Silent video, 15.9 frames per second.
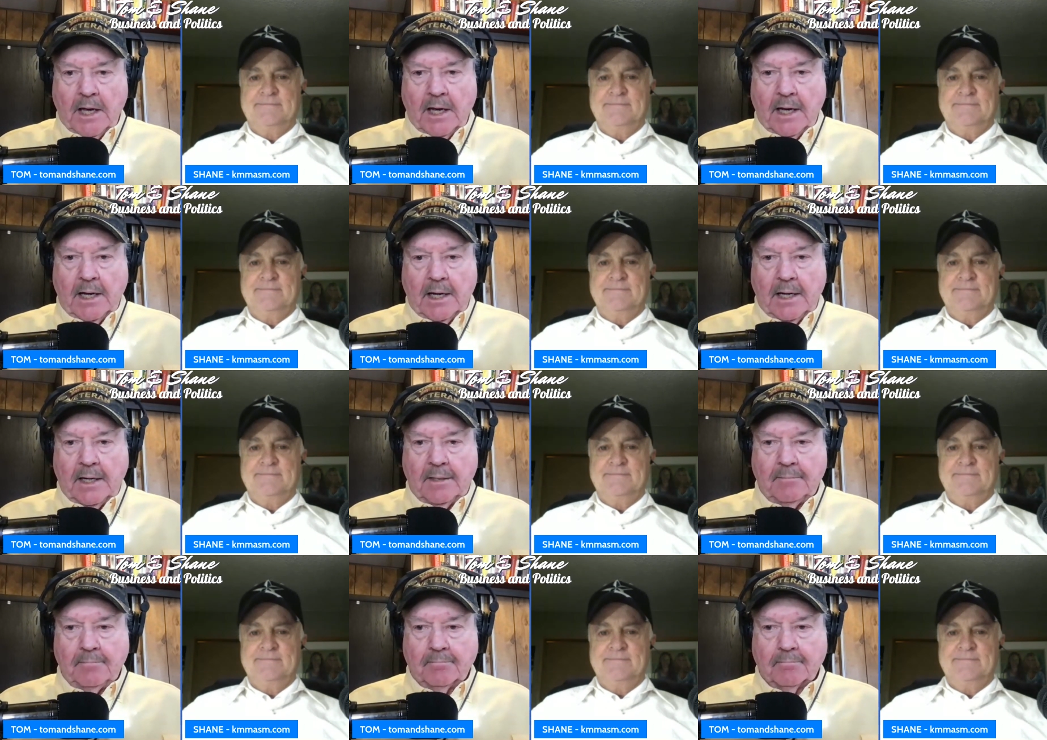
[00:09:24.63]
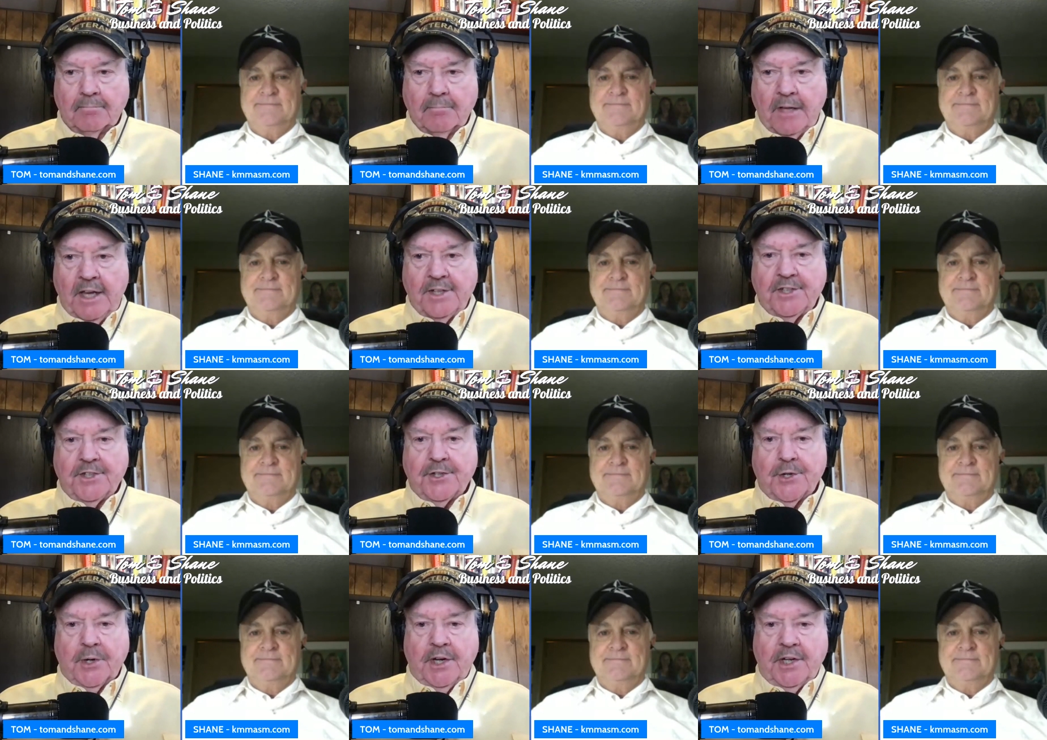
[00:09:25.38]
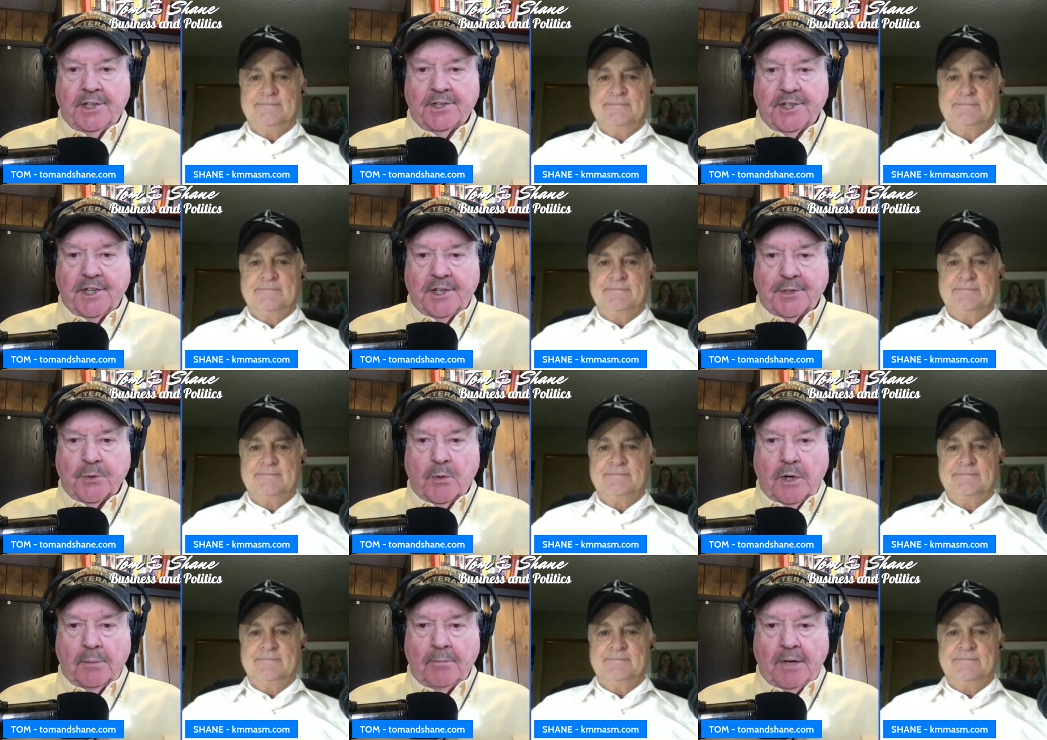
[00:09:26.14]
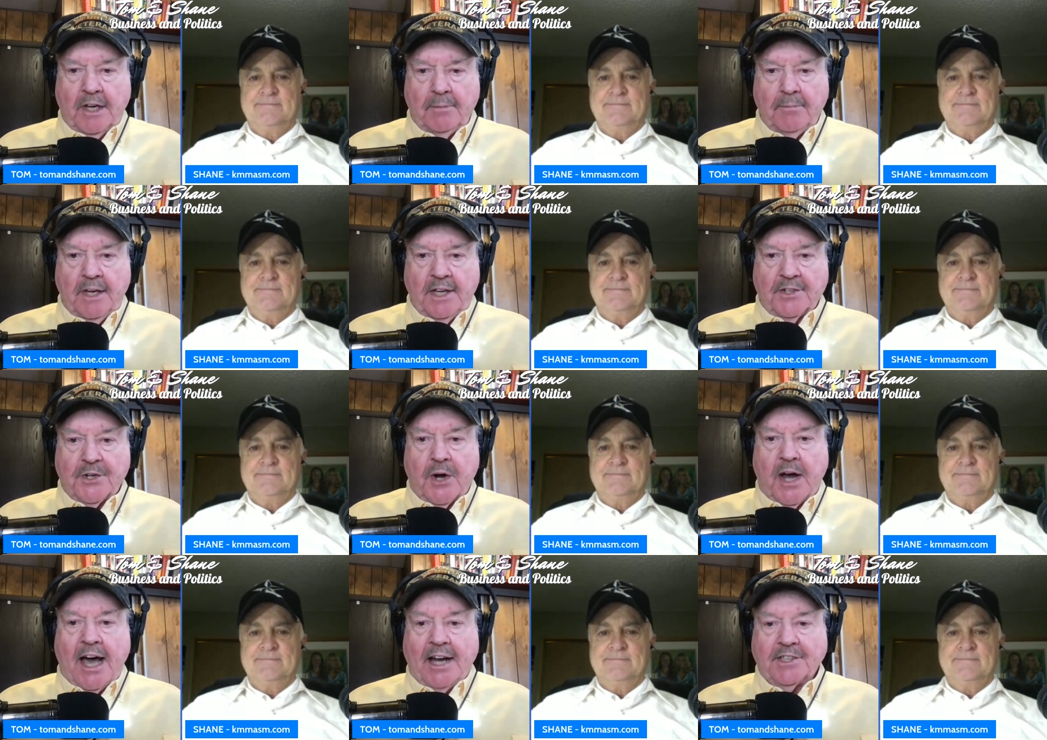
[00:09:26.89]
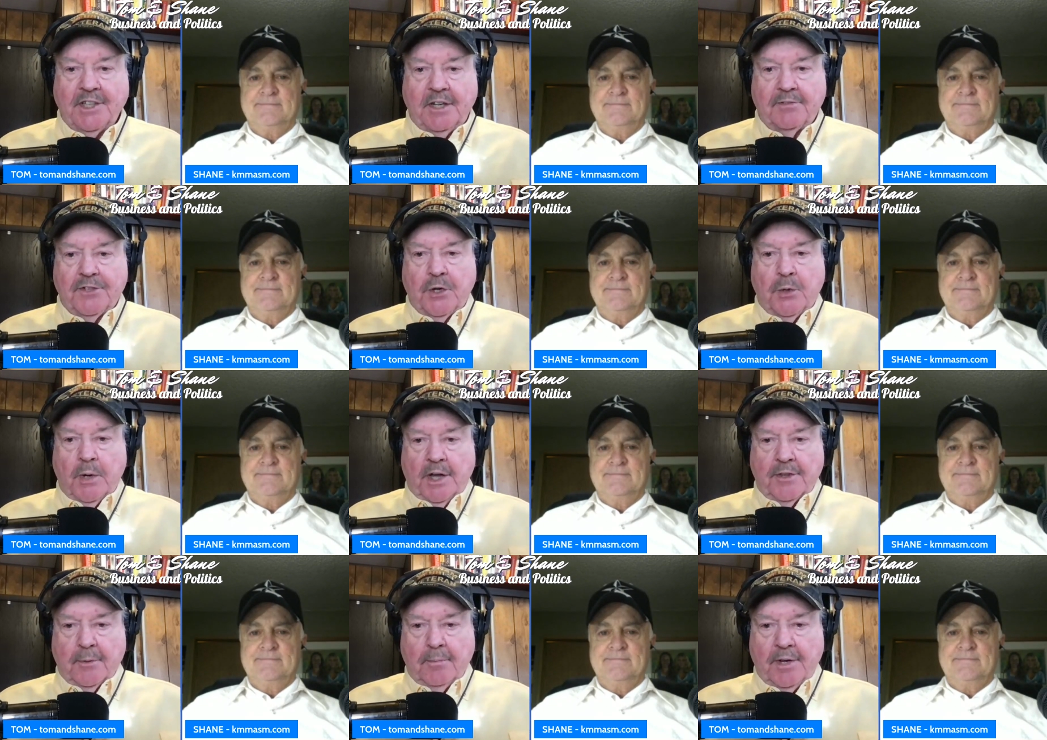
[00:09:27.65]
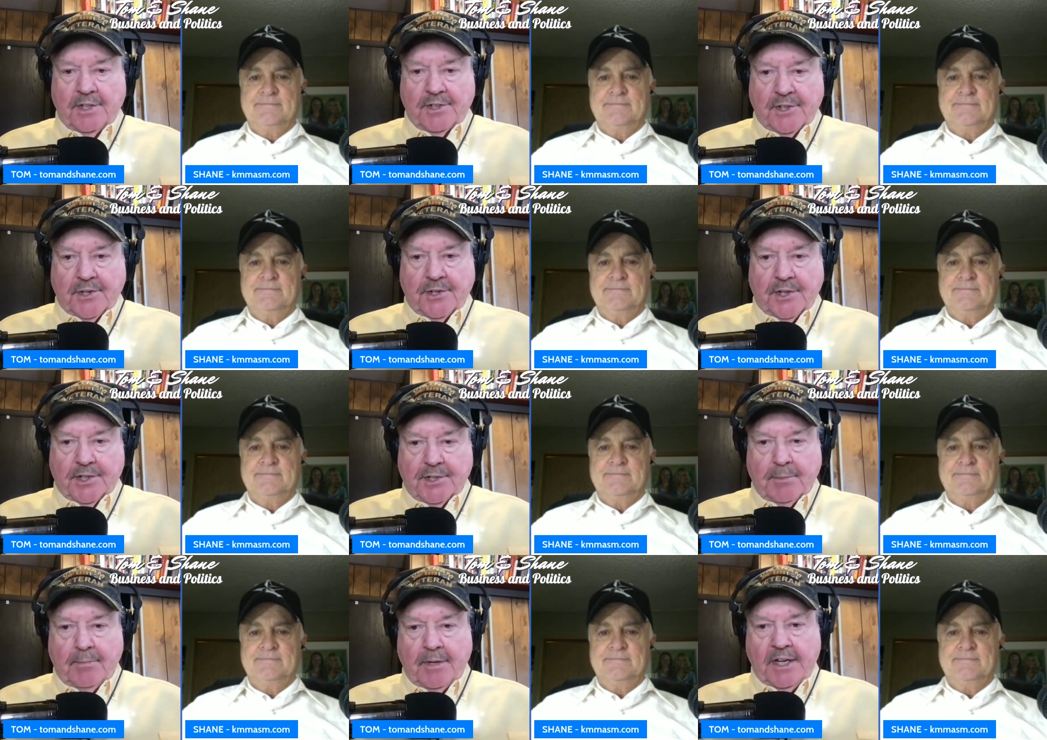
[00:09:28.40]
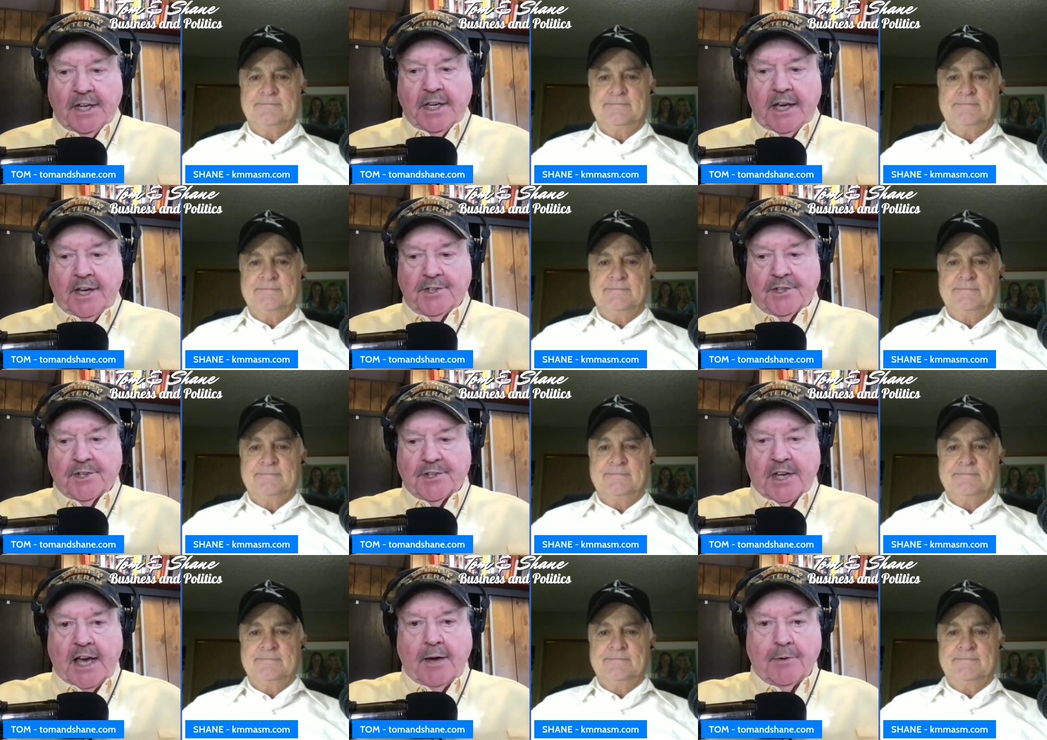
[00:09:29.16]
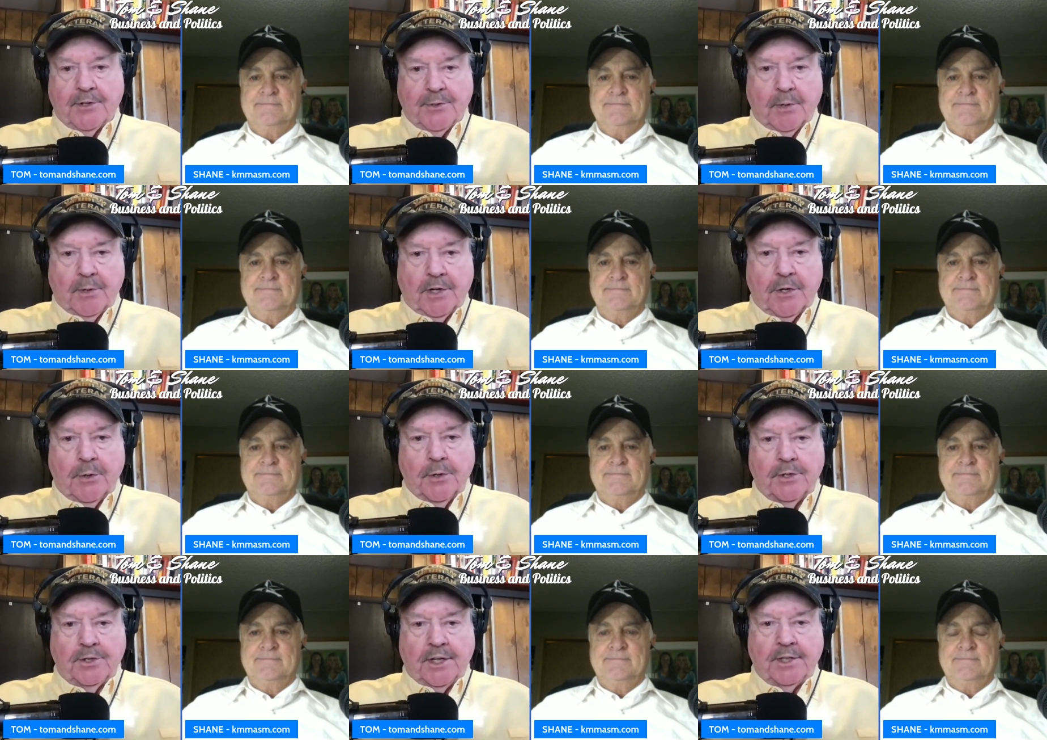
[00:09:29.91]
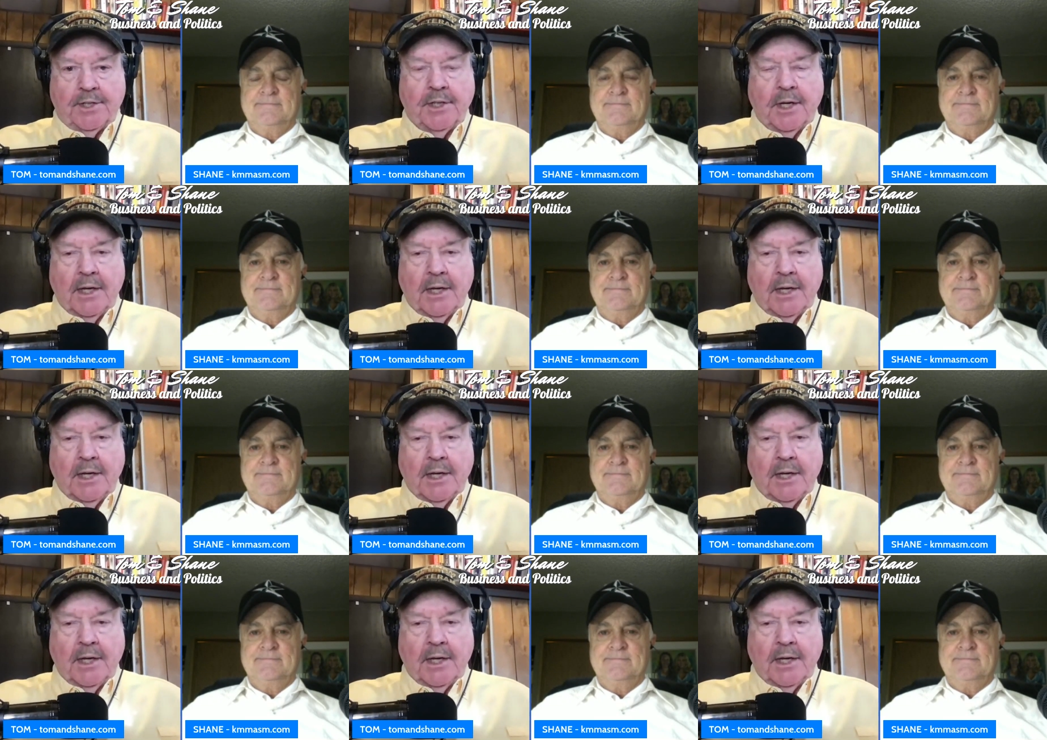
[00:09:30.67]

Speaker 1: uh, industries is what made me attractive to other businesses. In many cases, I was recruited.